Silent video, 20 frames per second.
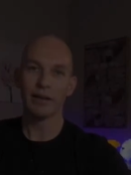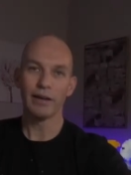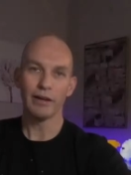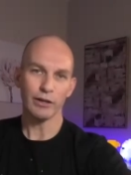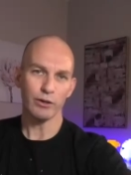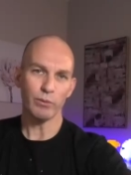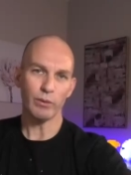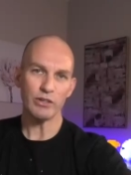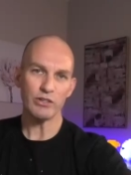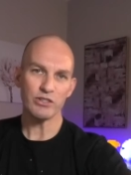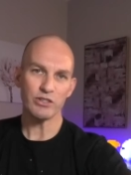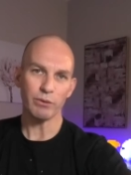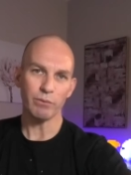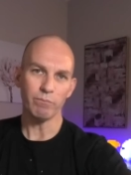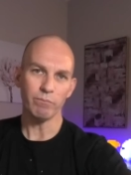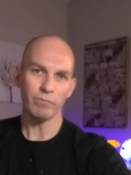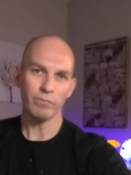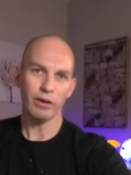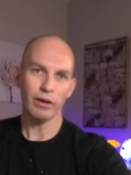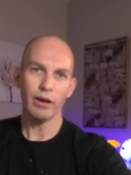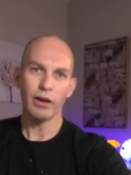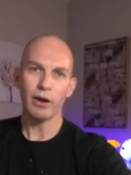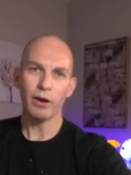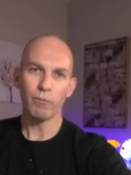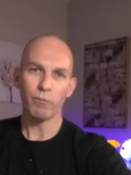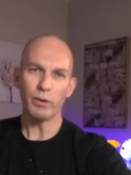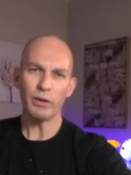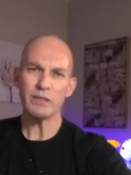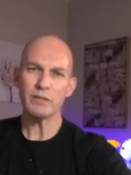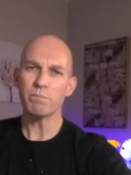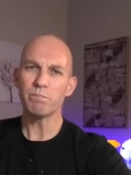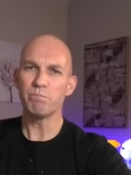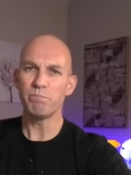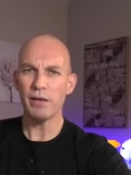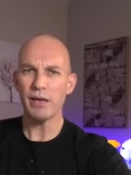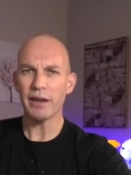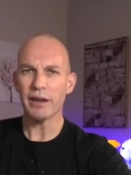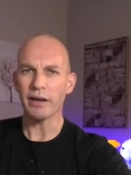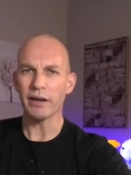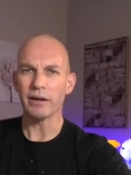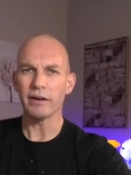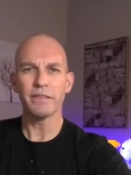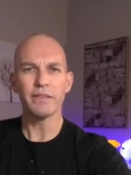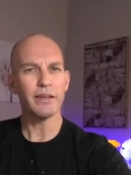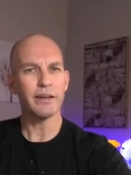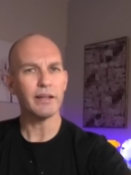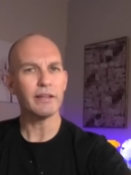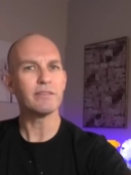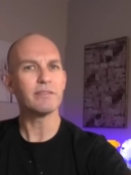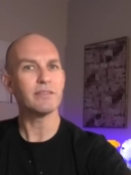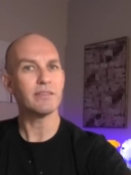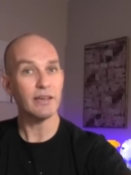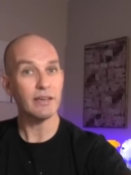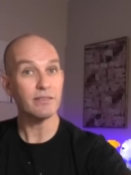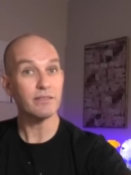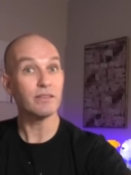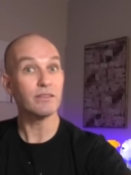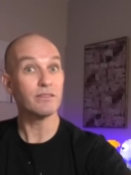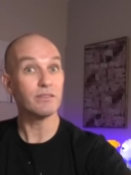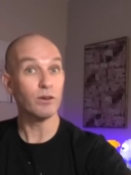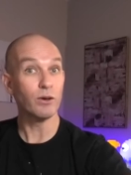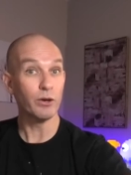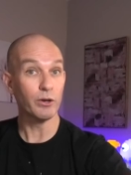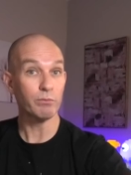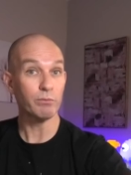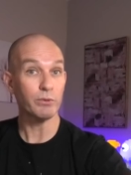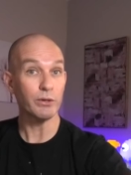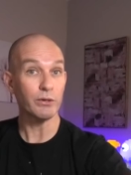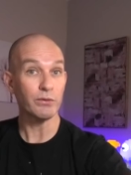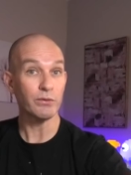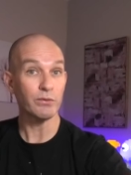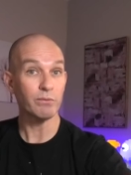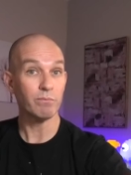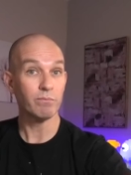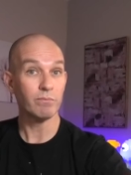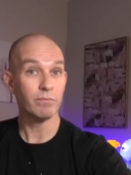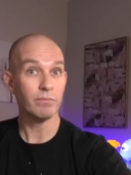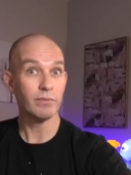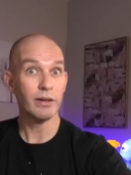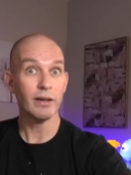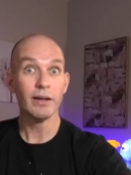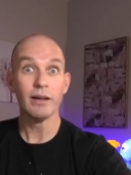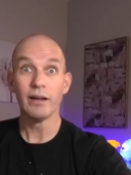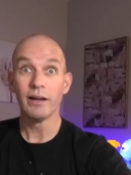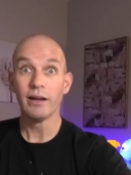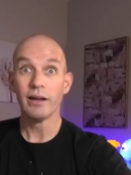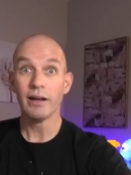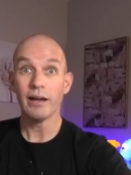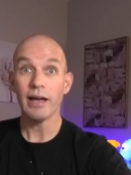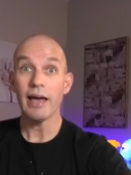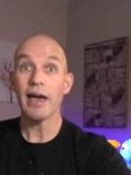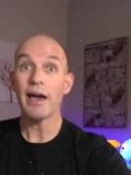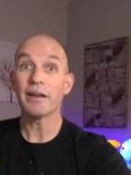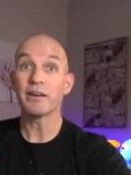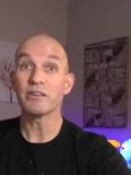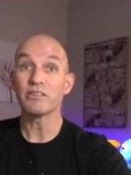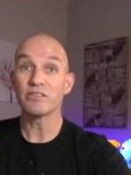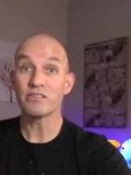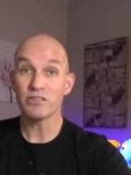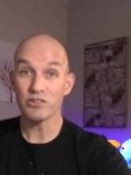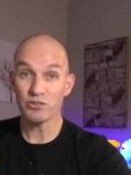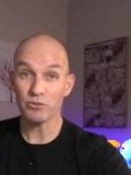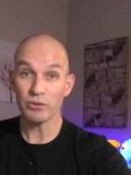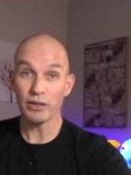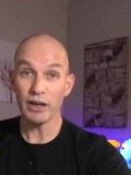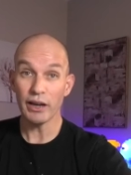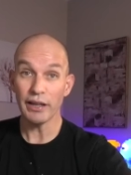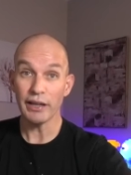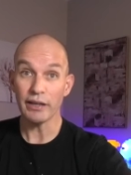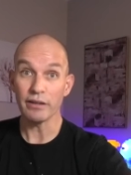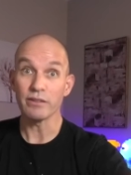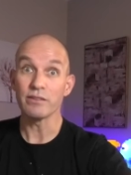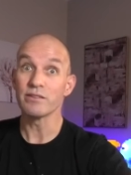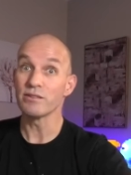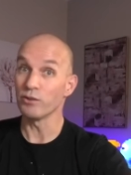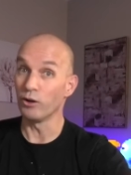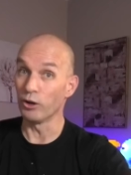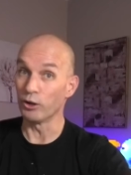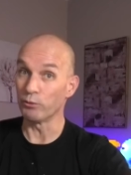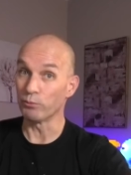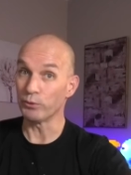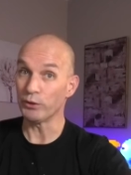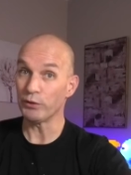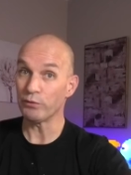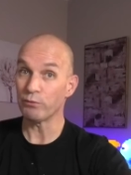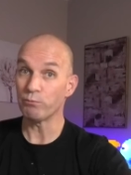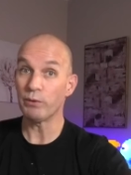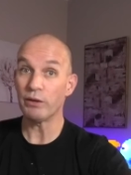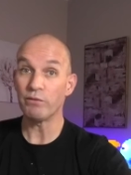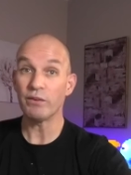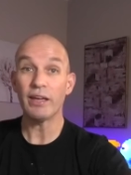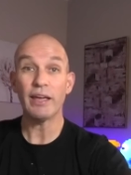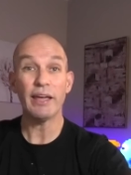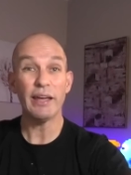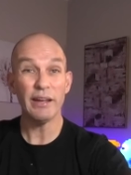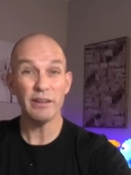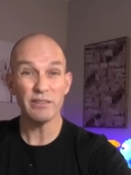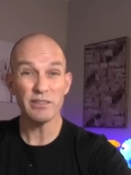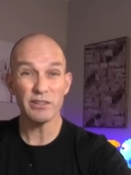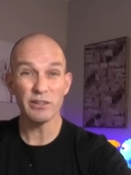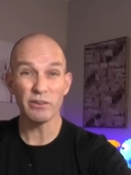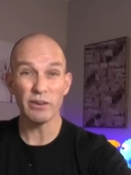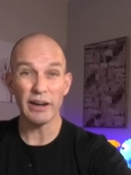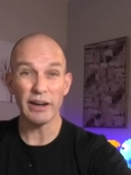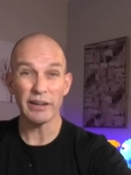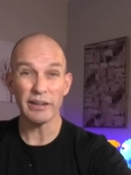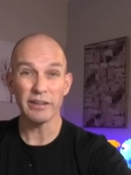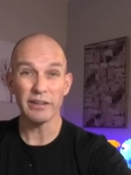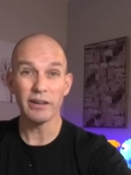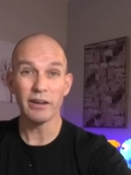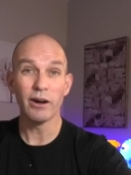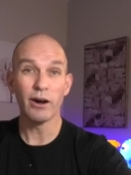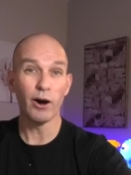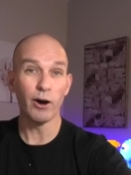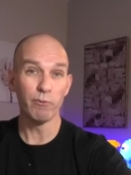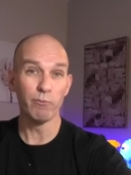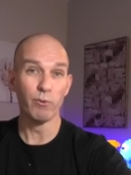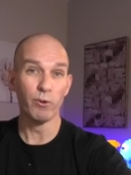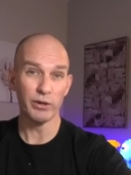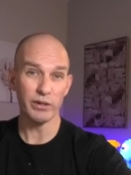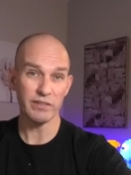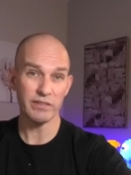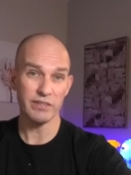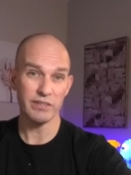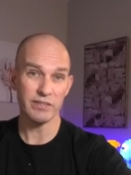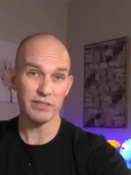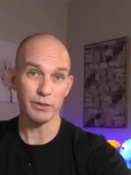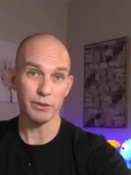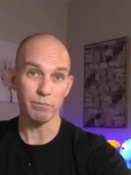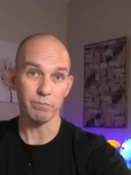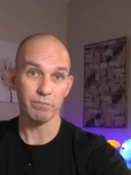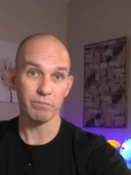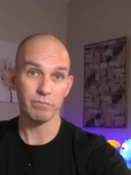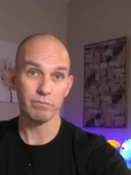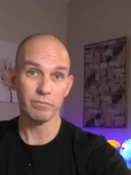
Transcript: Question What's better than a Tesla solar roof? An Australian solar roof with integrated hot water system.